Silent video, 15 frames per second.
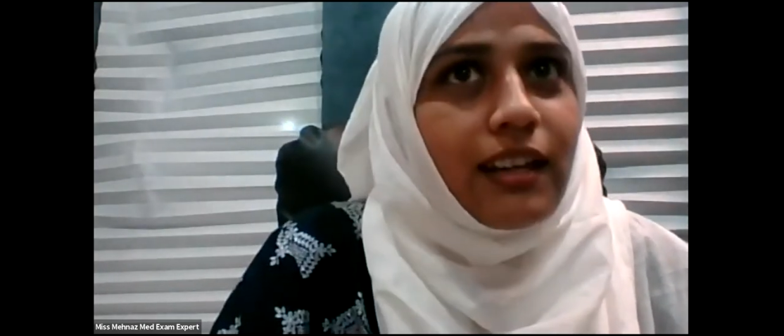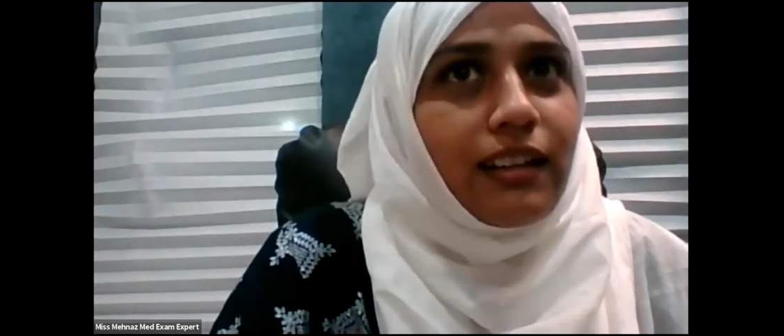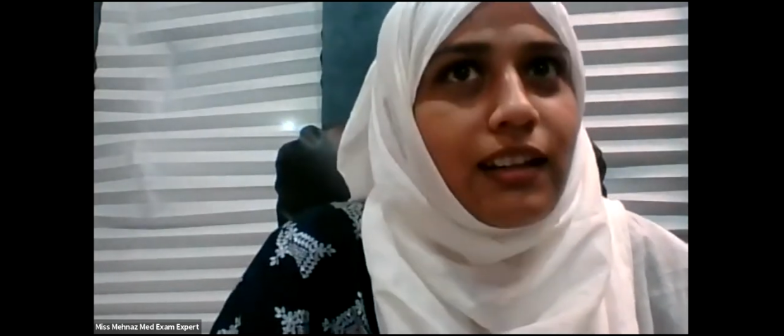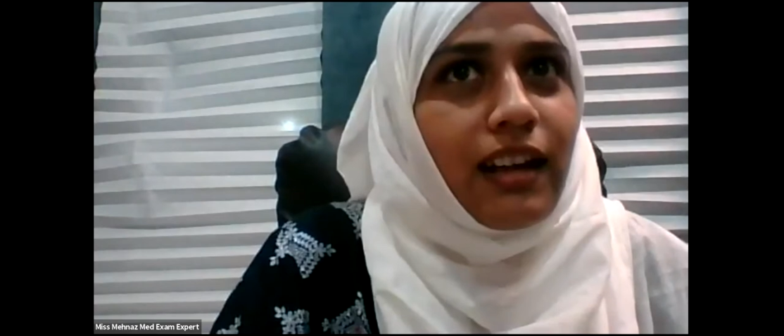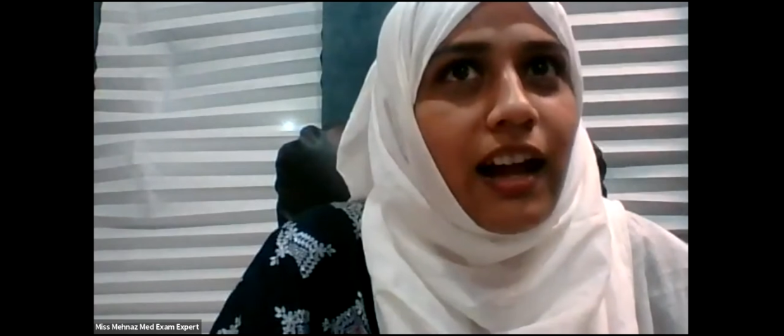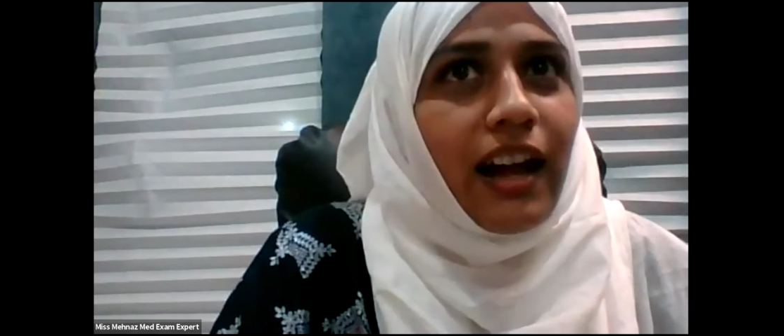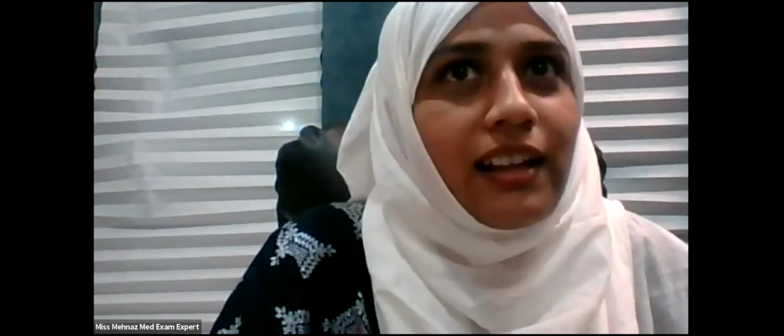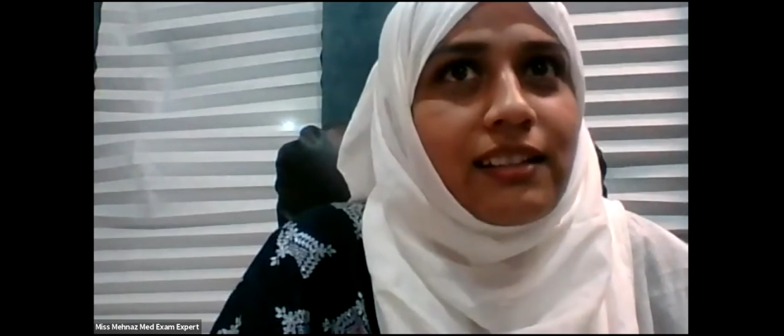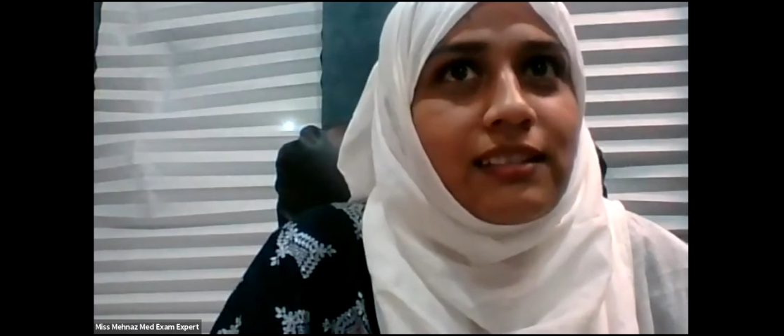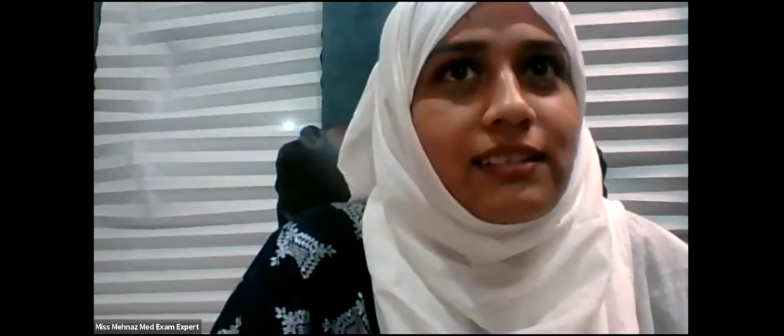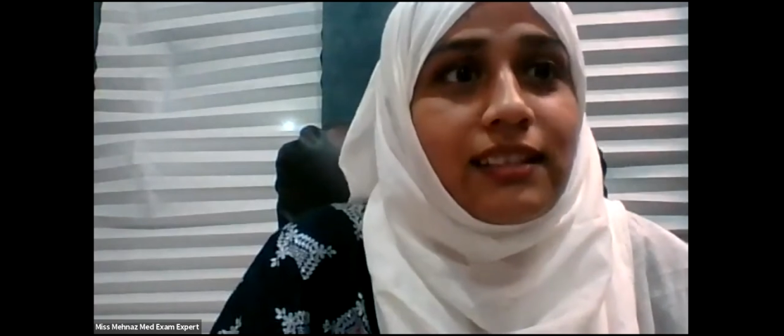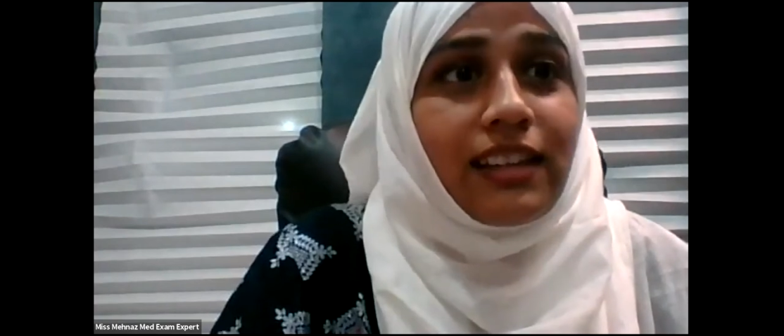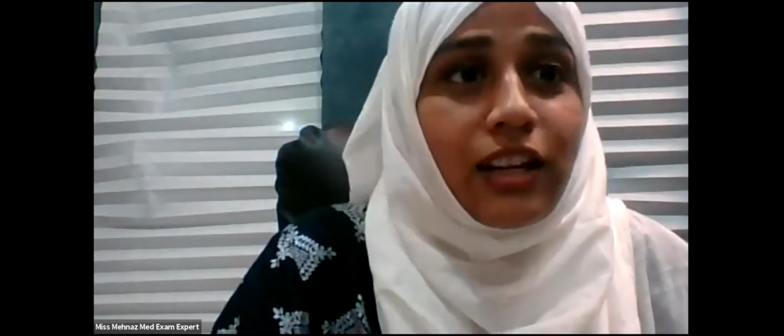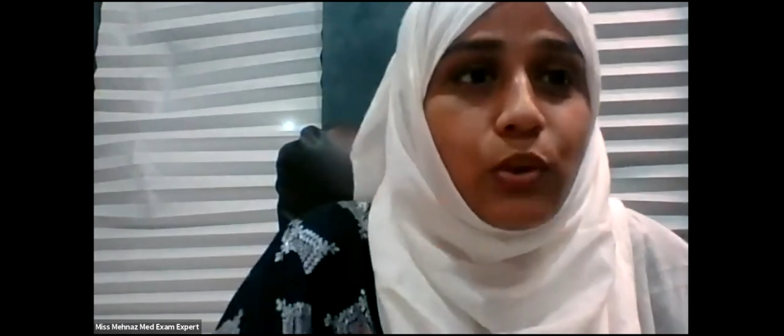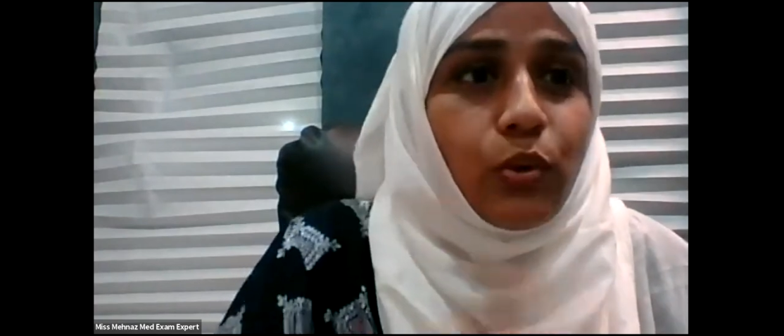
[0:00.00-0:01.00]
in IELTS,
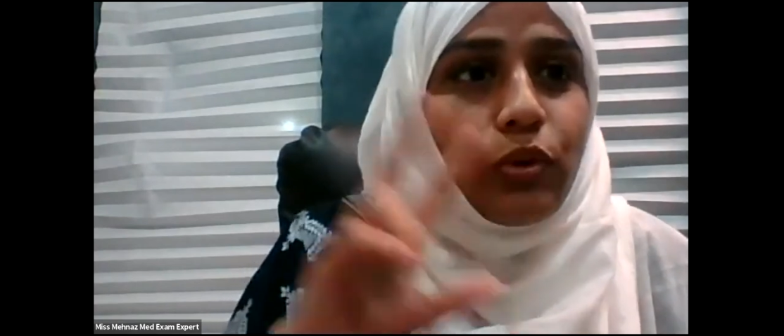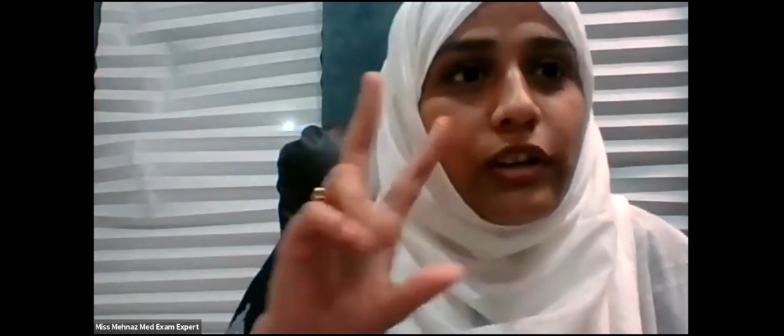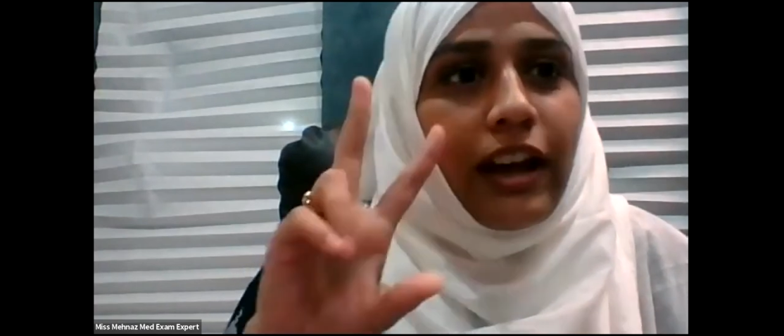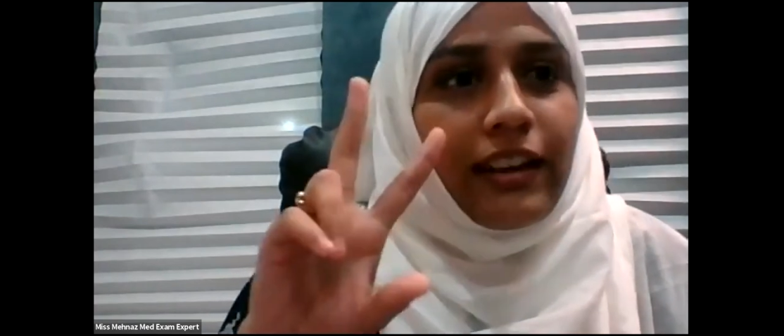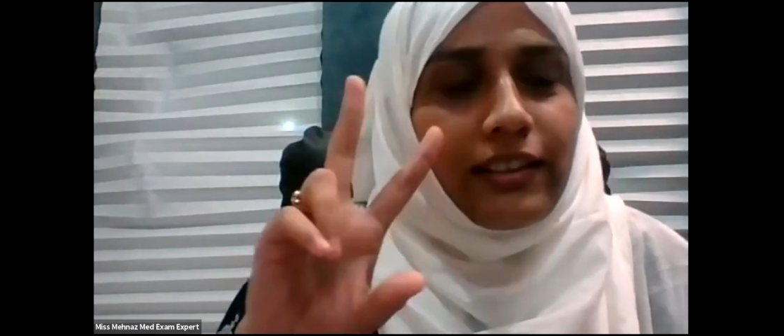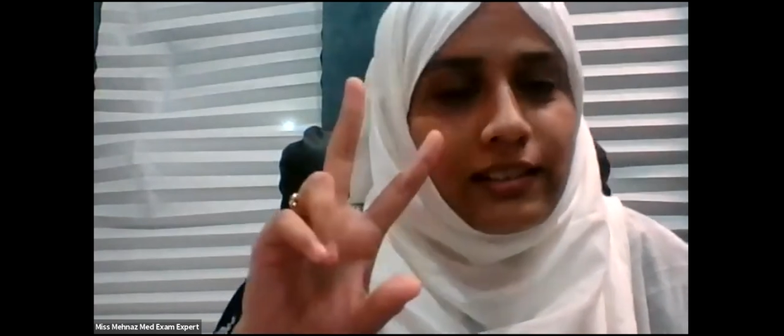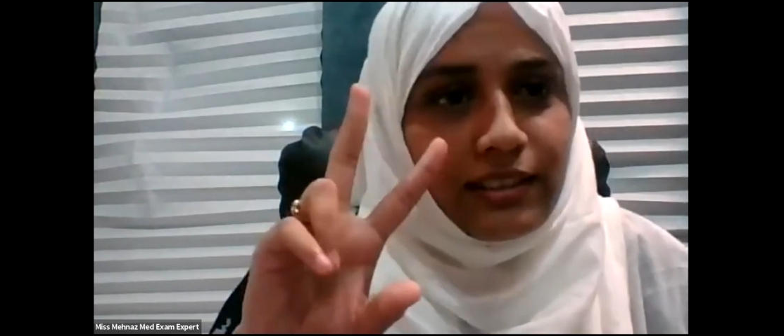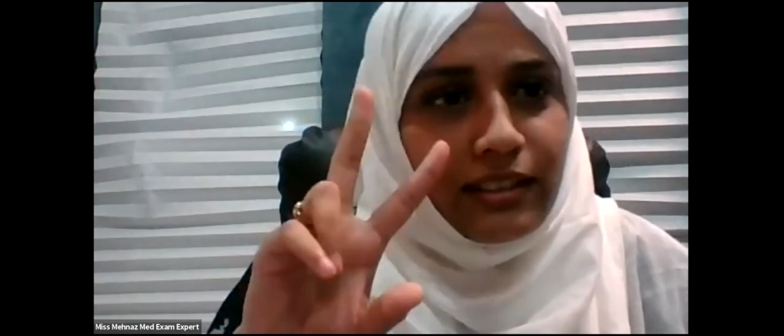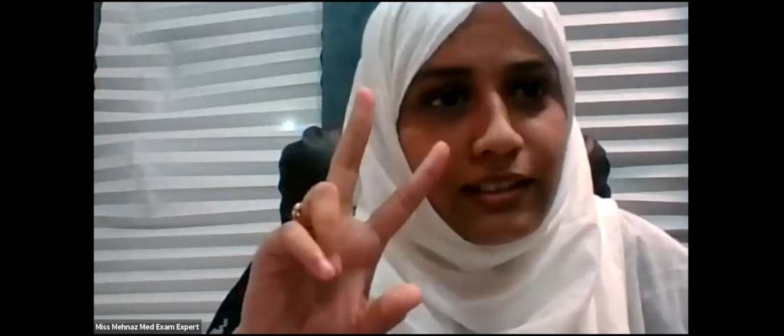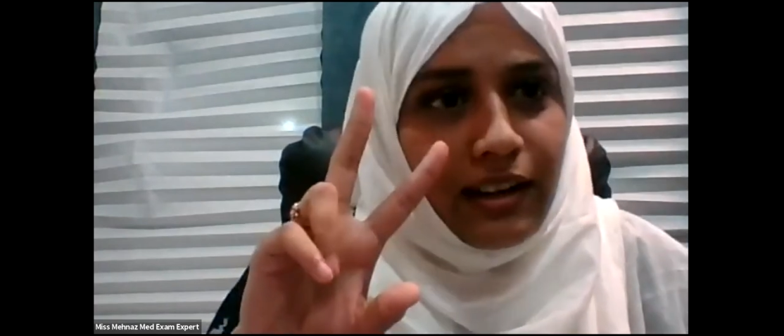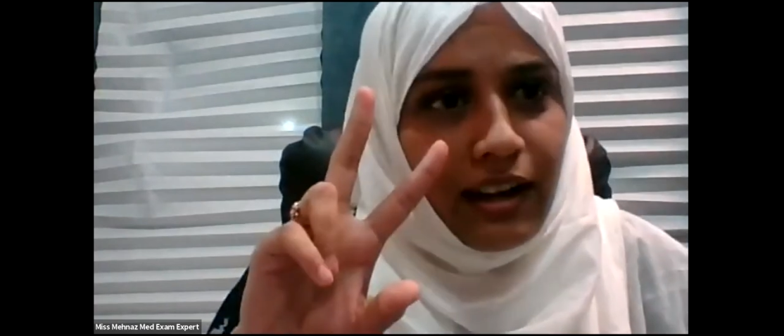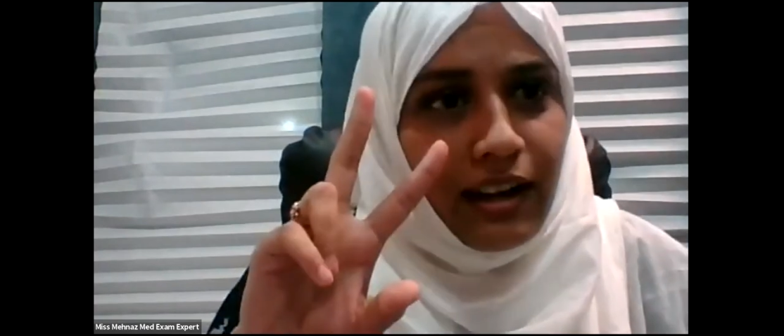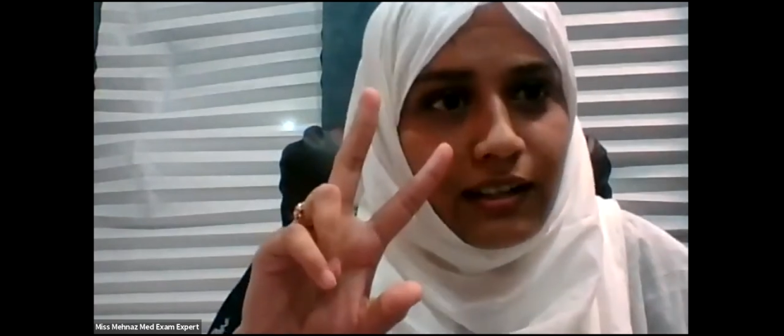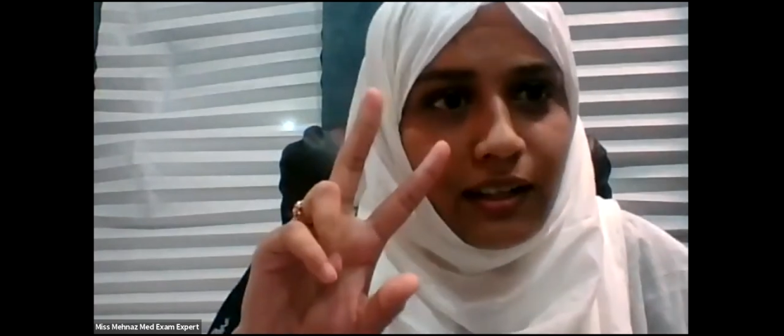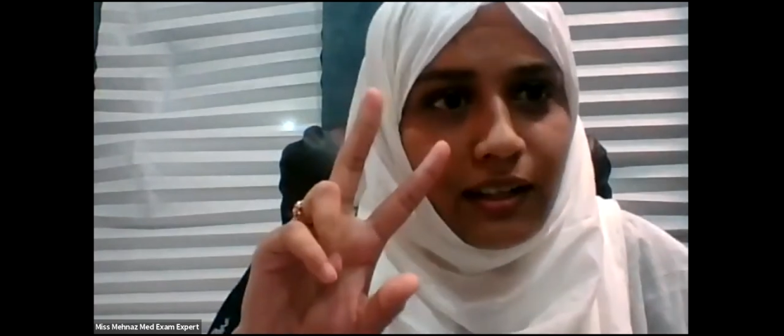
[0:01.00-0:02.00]
there are two tasks in
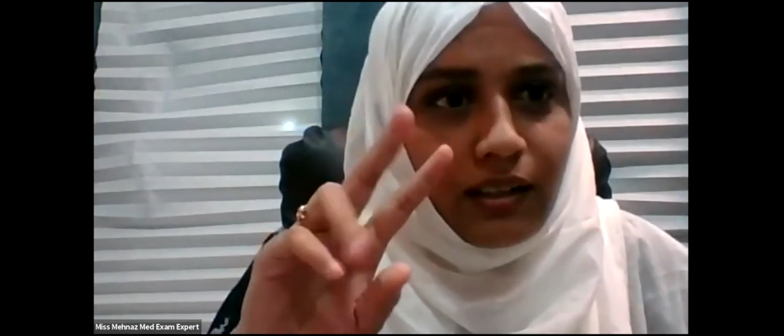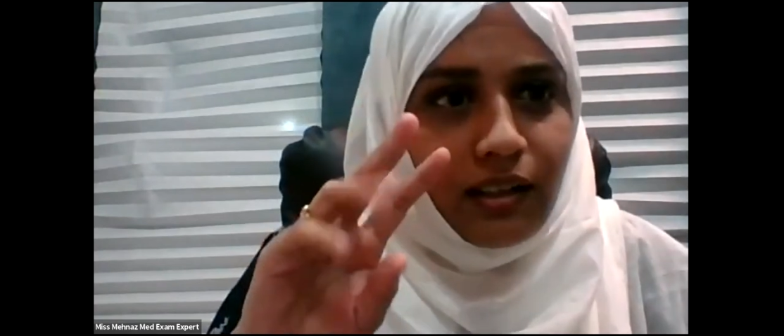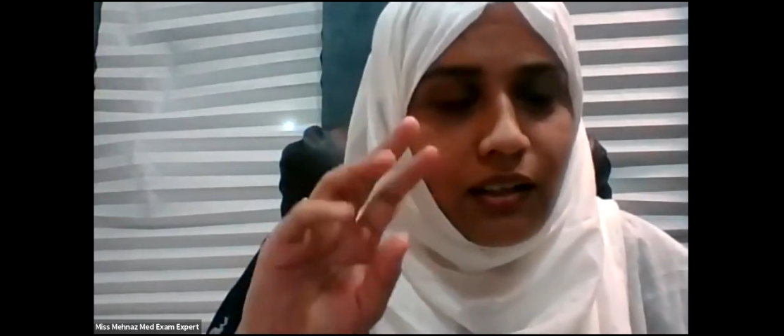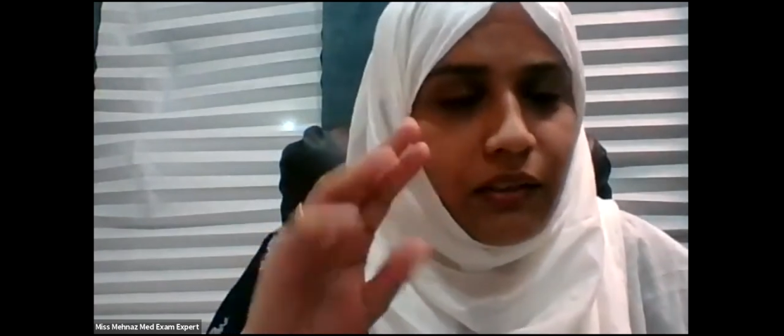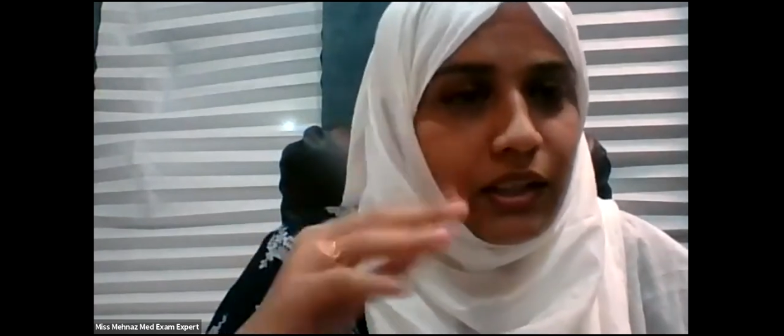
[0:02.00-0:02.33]
writing.